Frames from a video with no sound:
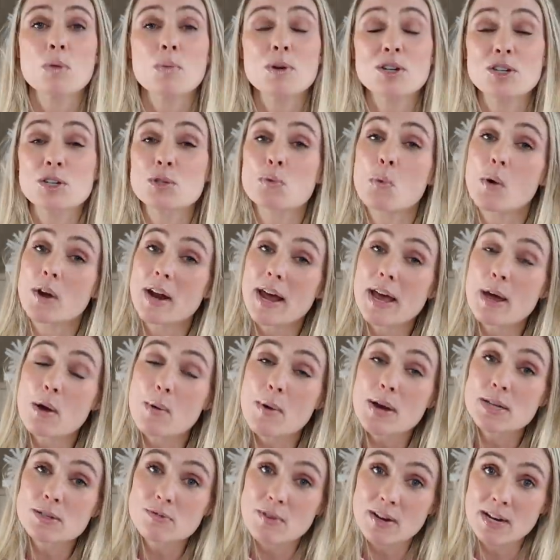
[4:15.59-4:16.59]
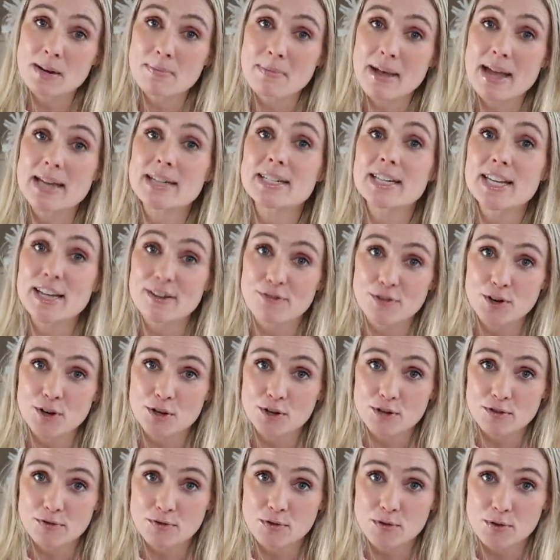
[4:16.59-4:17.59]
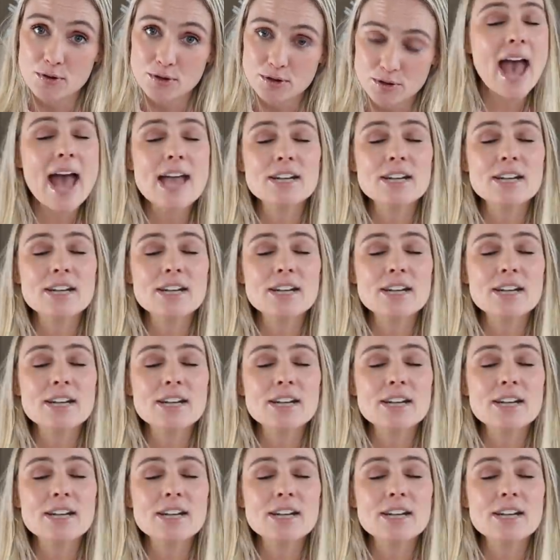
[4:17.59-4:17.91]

which is what I always recommend if you can afford to.